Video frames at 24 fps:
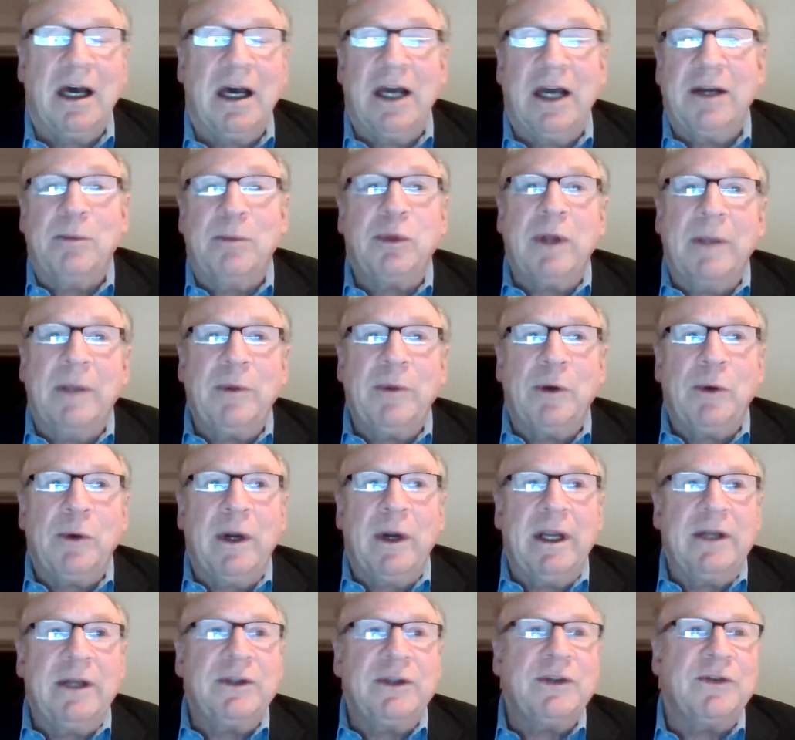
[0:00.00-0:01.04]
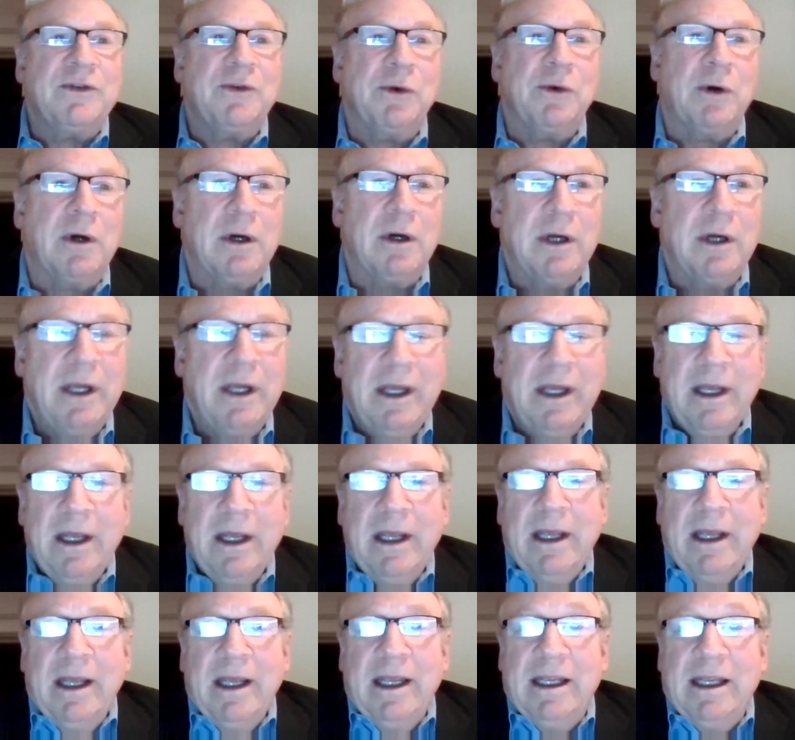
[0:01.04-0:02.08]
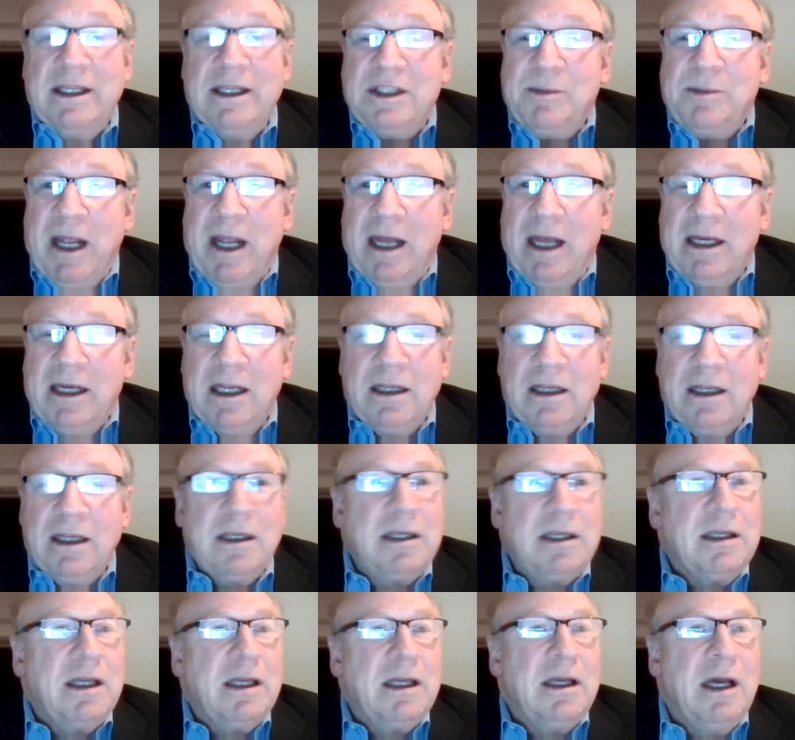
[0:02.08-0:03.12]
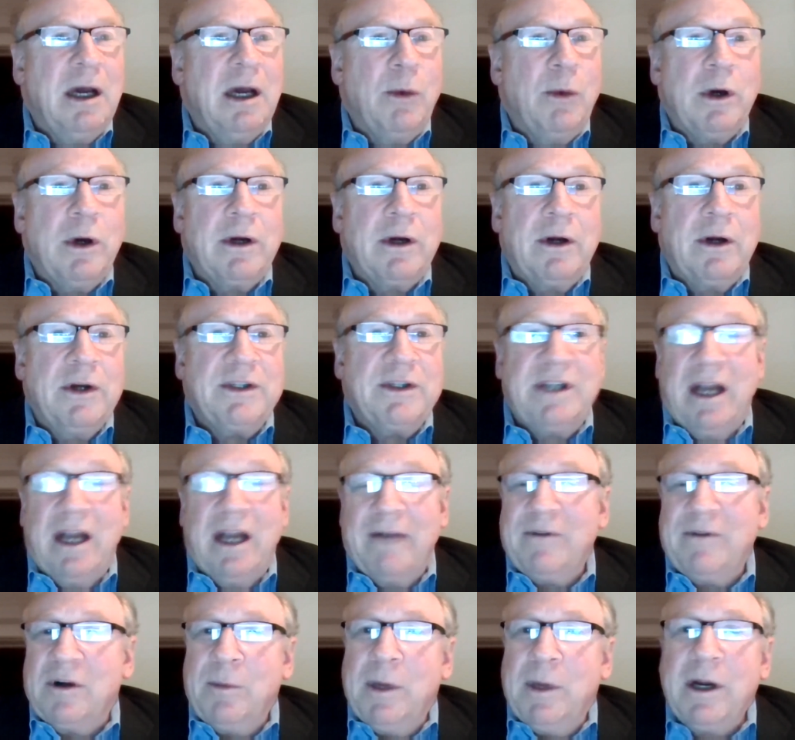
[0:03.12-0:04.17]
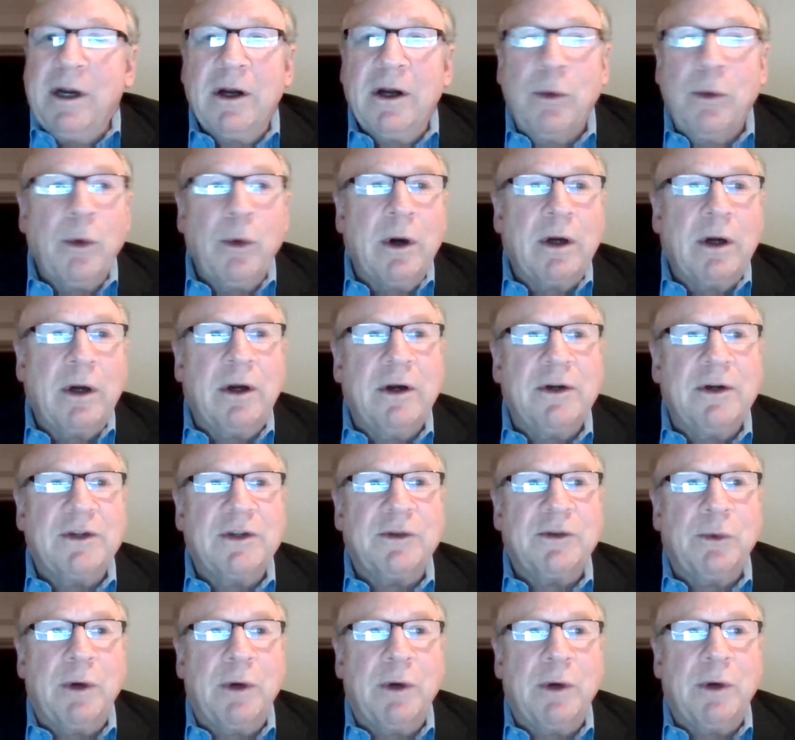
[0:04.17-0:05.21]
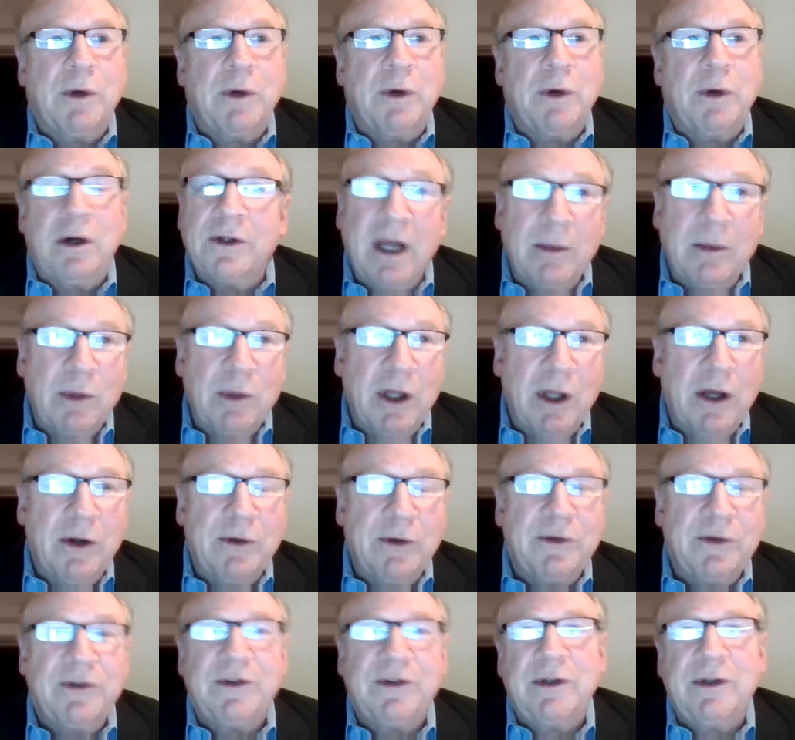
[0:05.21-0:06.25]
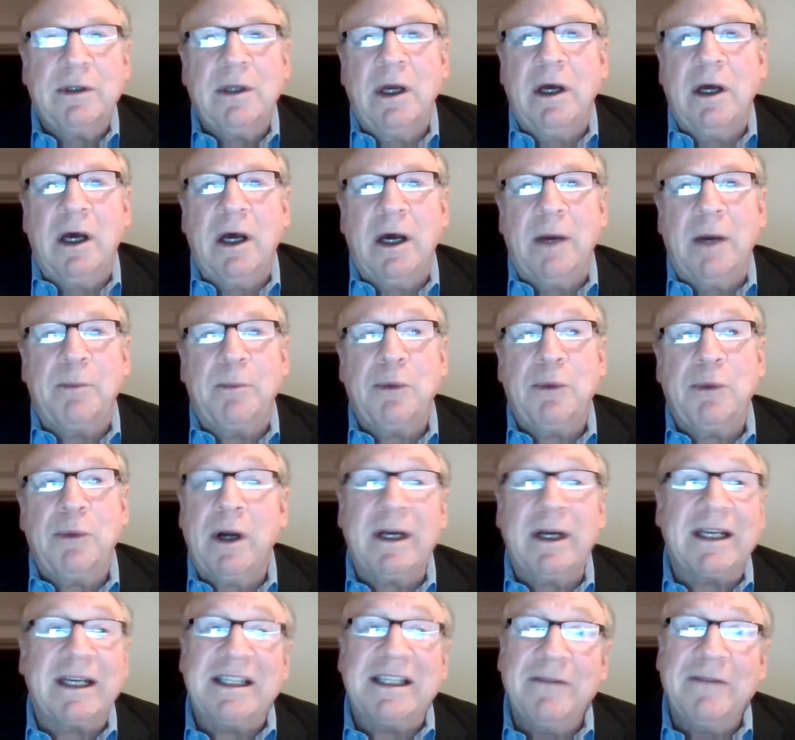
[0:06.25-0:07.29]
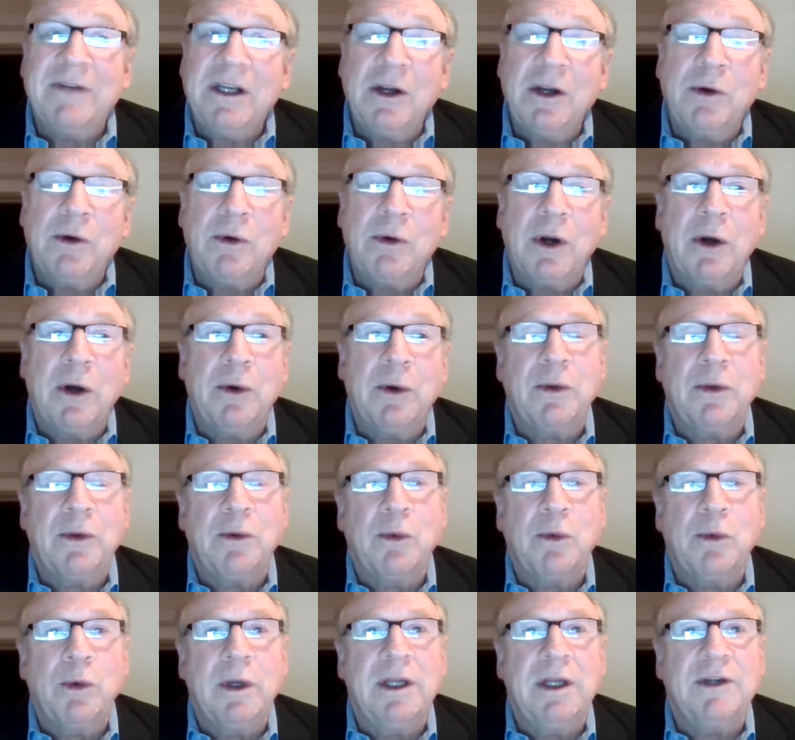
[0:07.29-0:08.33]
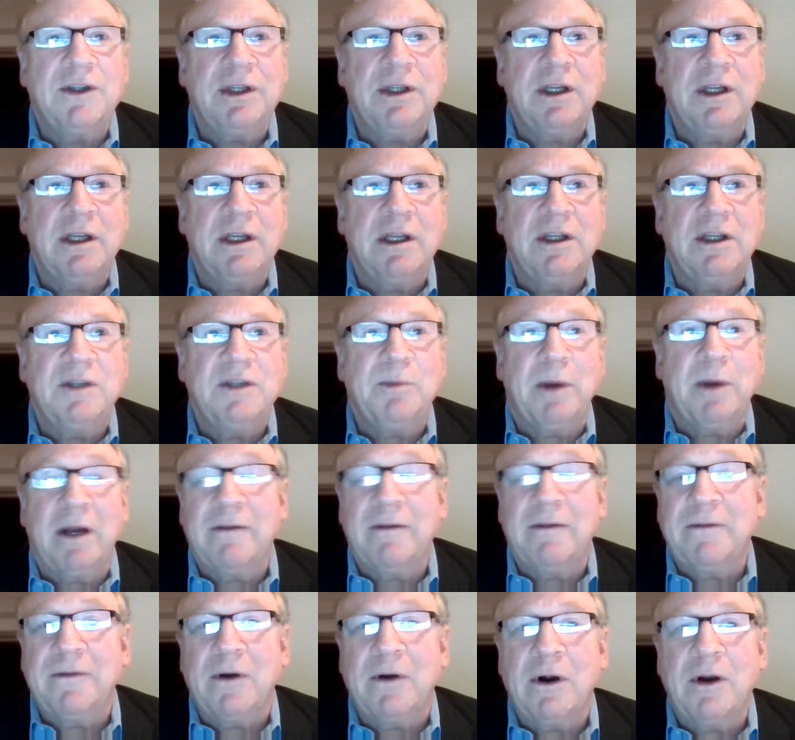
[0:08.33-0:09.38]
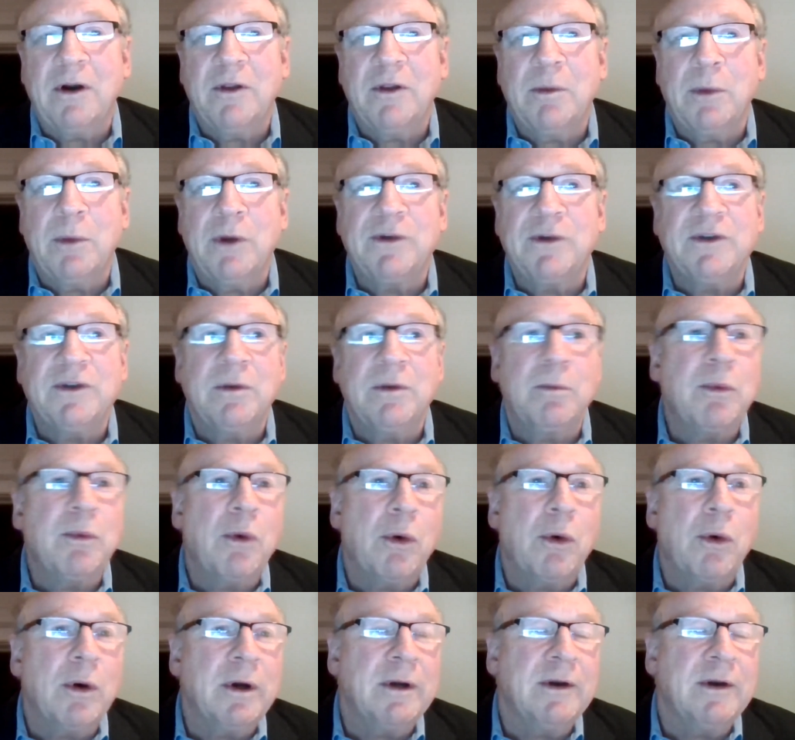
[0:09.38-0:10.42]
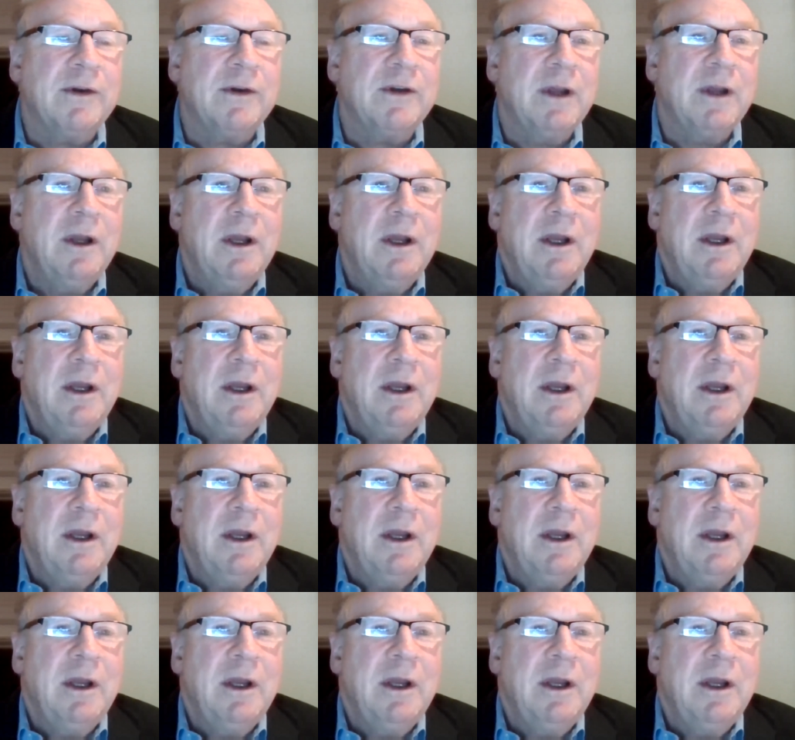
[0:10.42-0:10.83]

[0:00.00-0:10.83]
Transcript: Unemployment rates for Hispanic workers and African American workers were at all-time lows. Productivity growth, which is by far the most important